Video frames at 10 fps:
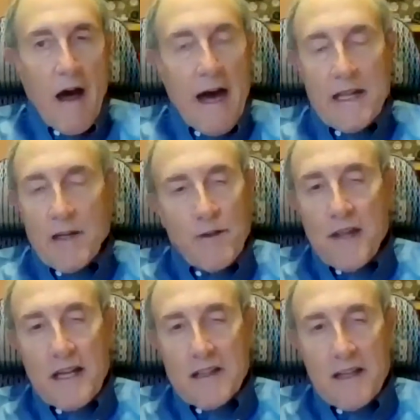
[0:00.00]
I don't
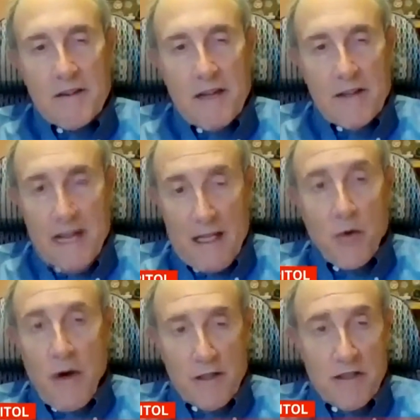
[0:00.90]
think that that
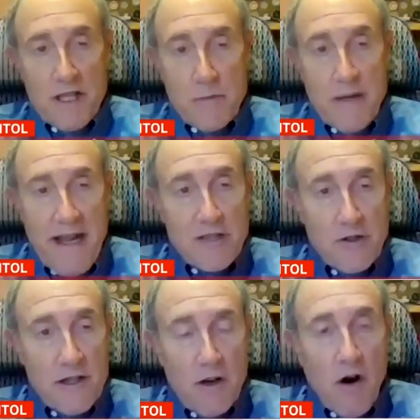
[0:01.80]
question has been
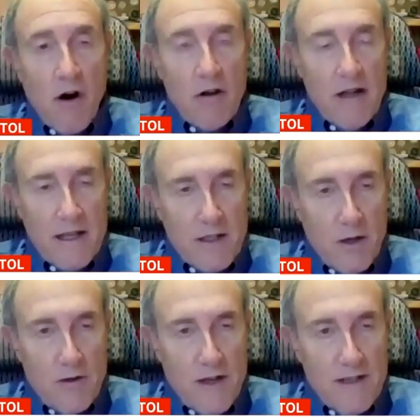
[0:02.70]
answered at all. I
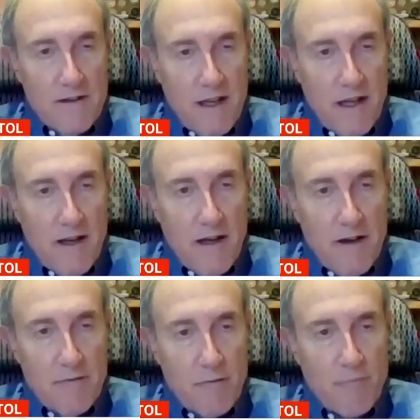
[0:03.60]
know that
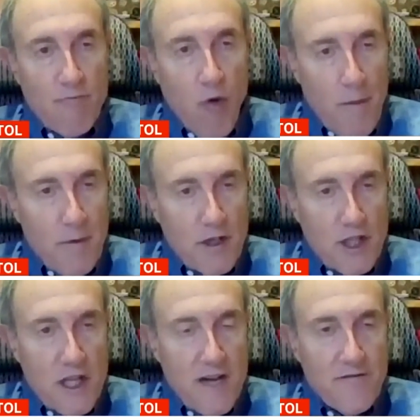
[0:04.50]
the former
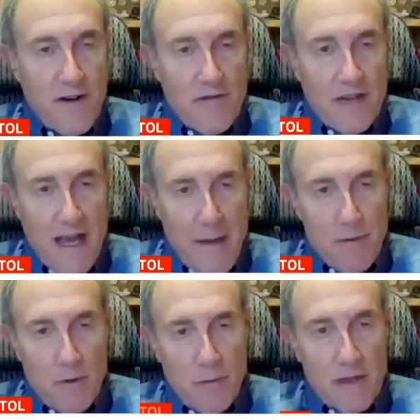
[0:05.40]
chief of the
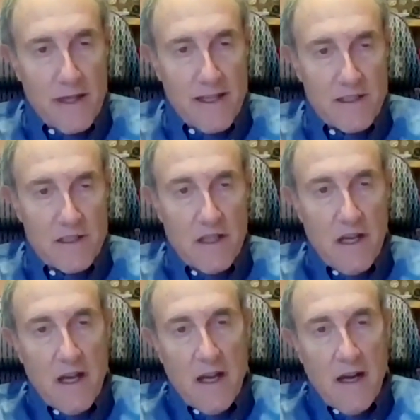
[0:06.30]
Capitol Police
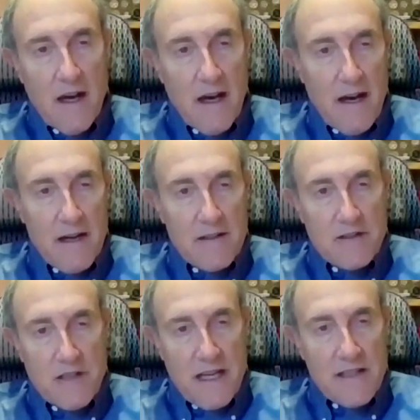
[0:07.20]

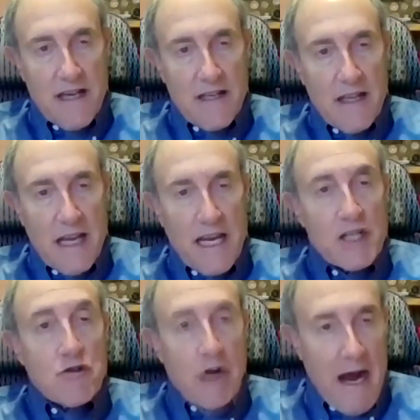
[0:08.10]
said that he
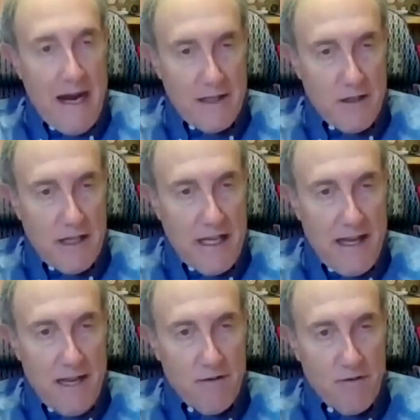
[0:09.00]
tried to
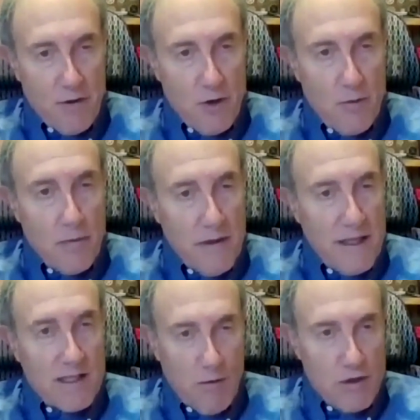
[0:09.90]
get through
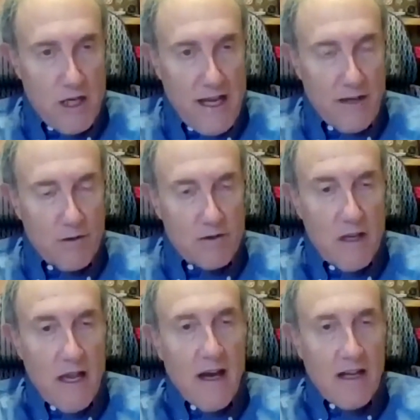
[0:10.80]
political channels
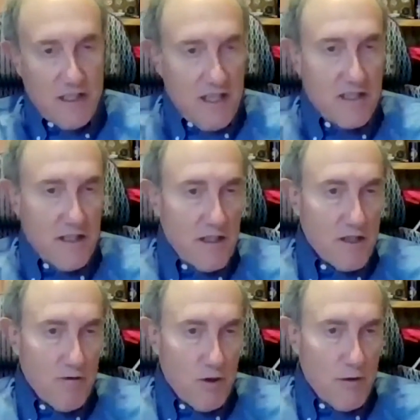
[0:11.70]

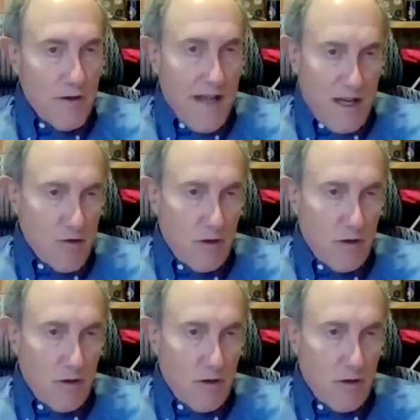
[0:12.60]
assistance through the National